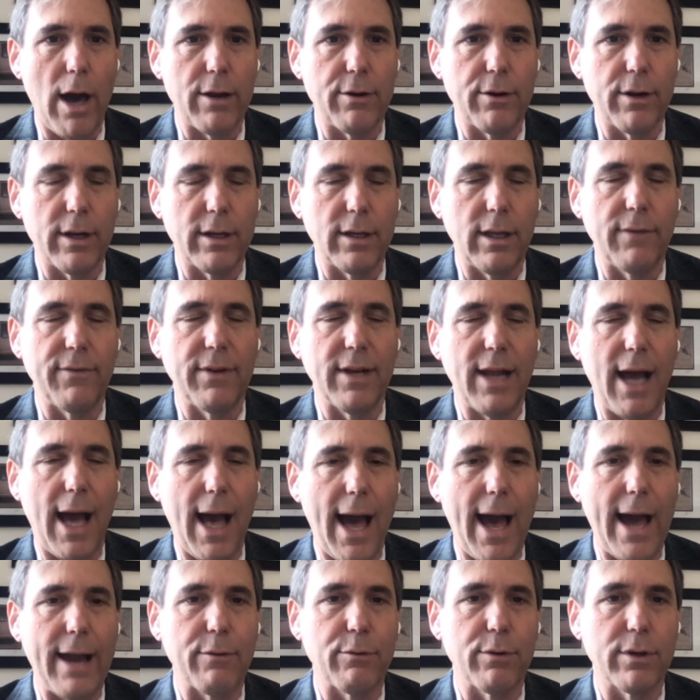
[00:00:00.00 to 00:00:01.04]
low, moderate, and
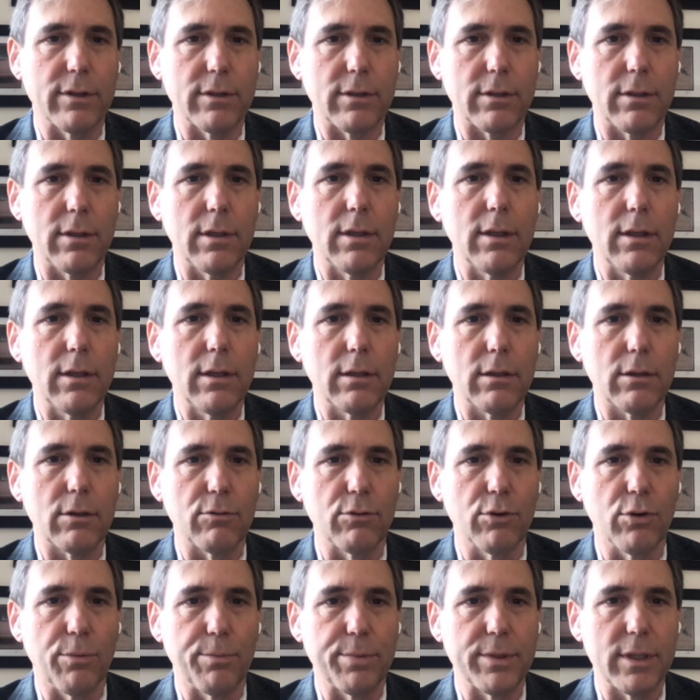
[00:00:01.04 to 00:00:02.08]
even high-risk
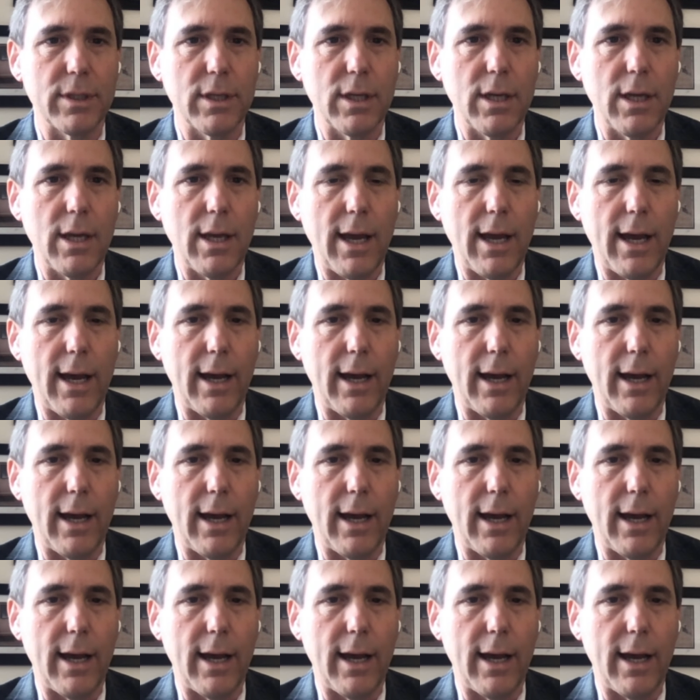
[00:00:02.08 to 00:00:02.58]
groups.